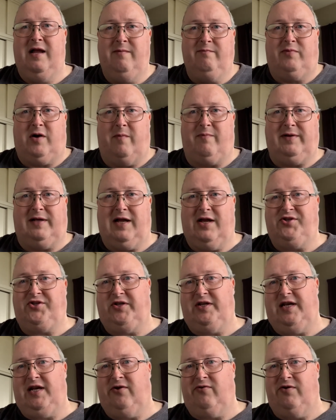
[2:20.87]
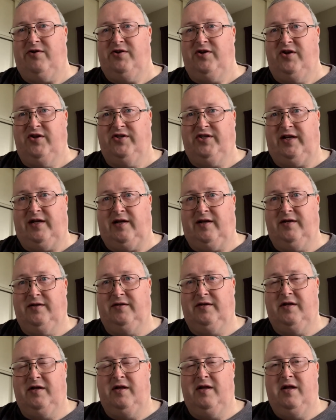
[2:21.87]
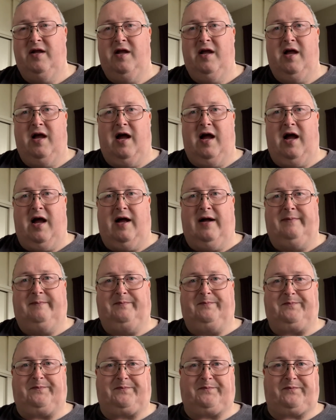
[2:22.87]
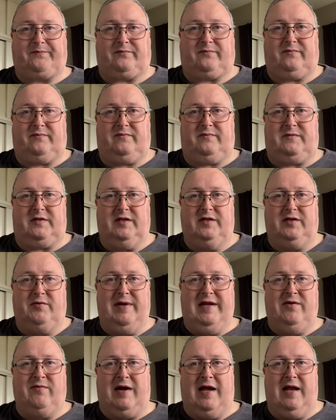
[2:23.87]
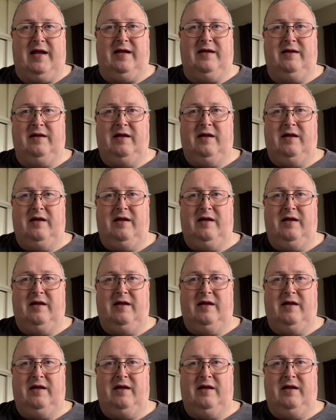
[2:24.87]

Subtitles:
population here in New Zealand. So anyway,